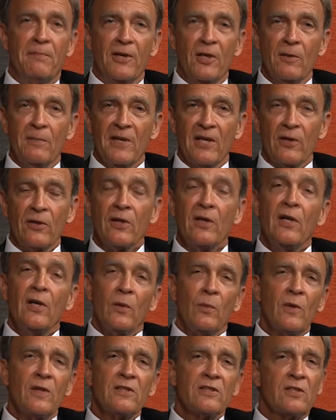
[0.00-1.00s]
Bill Miller.
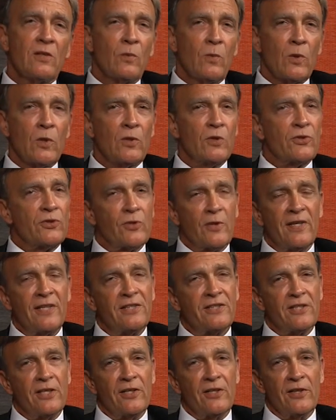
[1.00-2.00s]
What is the World
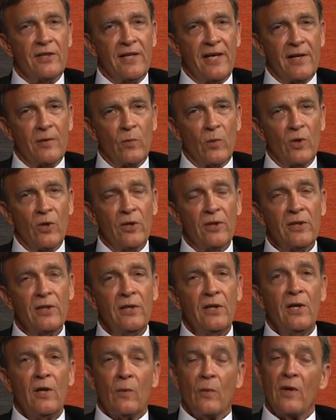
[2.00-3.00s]
Trade Center Network?
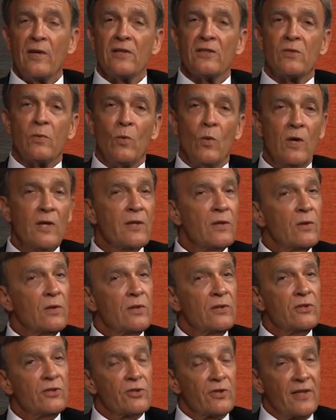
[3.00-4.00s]
What is one
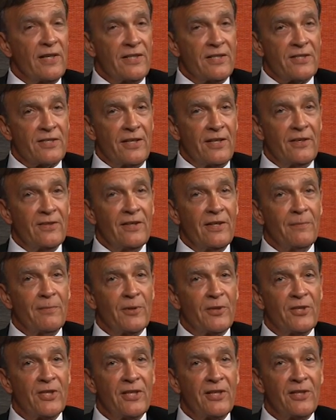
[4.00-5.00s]
trade center, in
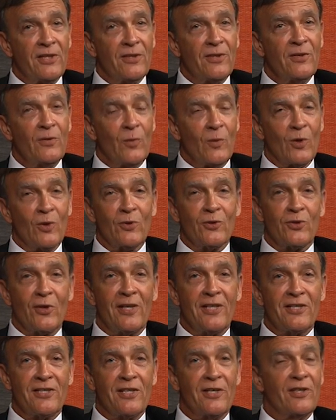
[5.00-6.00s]
particular, World
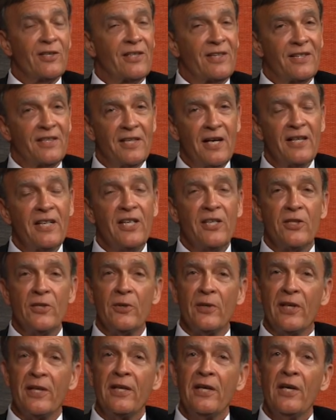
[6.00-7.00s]
Trade Center Kentucky,
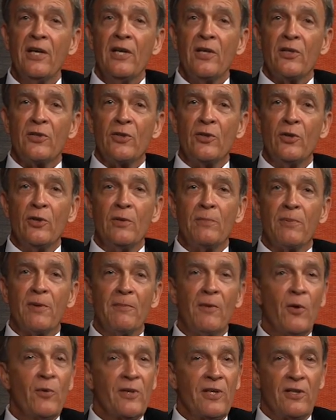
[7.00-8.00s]
doing to
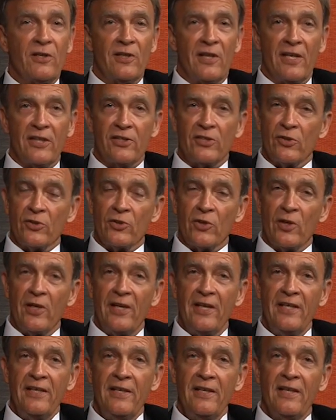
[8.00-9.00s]
promote international
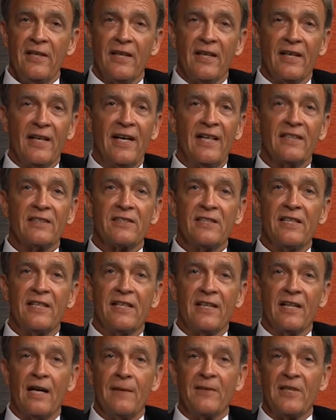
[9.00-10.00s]
trade, enhance
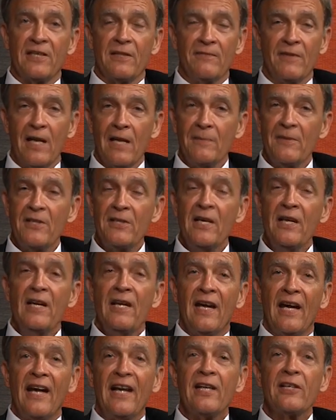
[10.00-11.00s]
economic development,
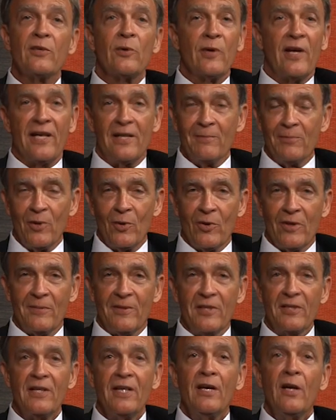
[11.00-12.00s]
and create
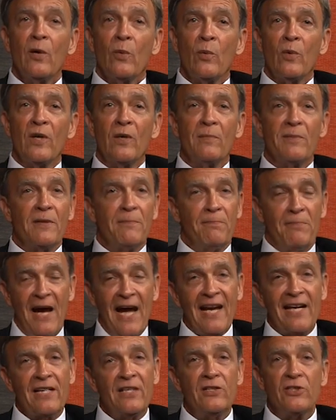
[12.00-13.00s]
employment? We'll be
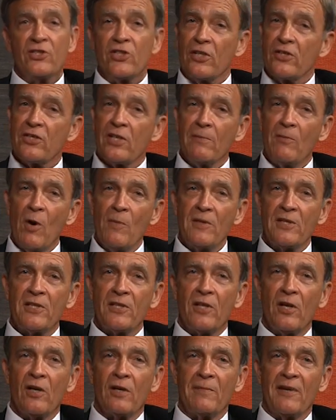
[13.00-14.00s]
back in just a moment to
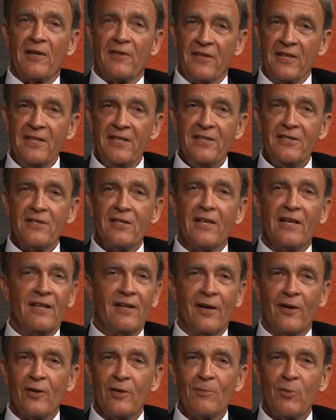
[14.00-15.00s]
talk about these and
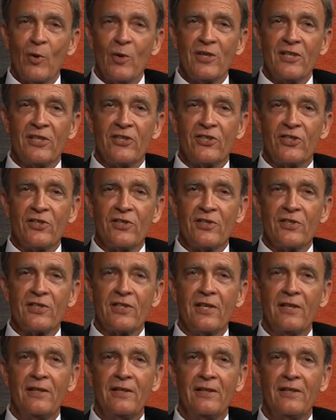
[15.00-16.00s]
other important issues.